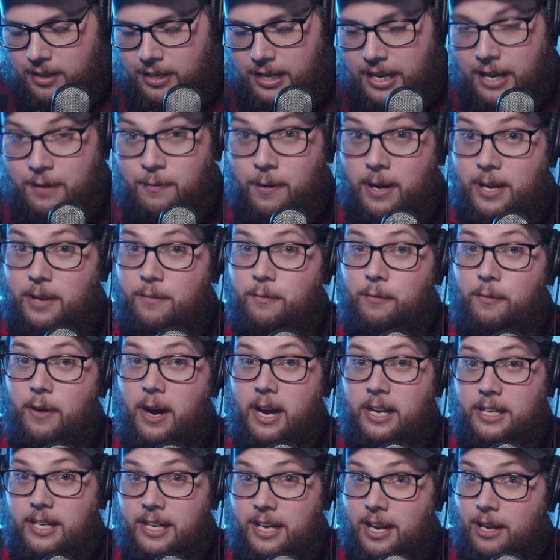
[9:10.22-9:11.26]
if I can
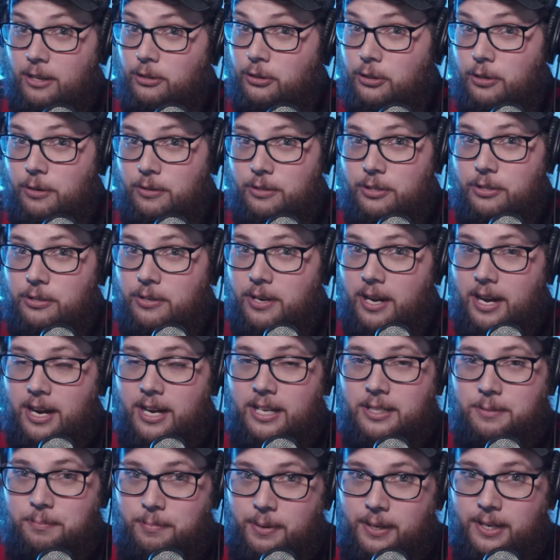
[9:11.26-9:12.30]
find it, I'll show it to you
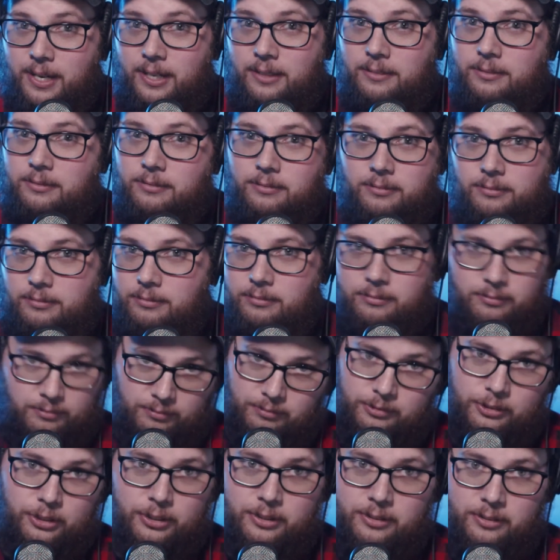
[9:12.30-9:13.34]
guys, but
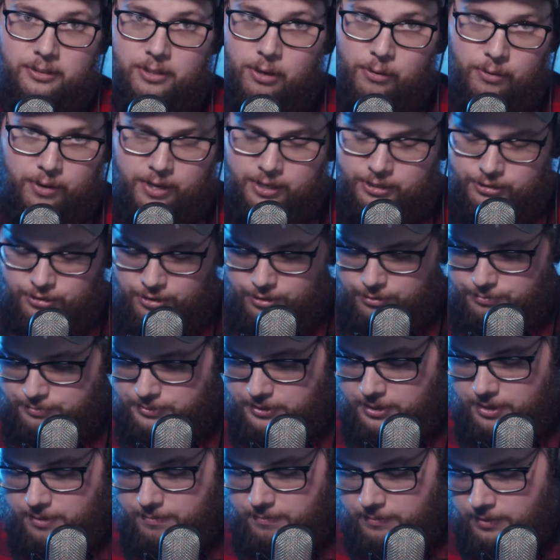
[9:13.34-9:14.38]
don't get your hopes up.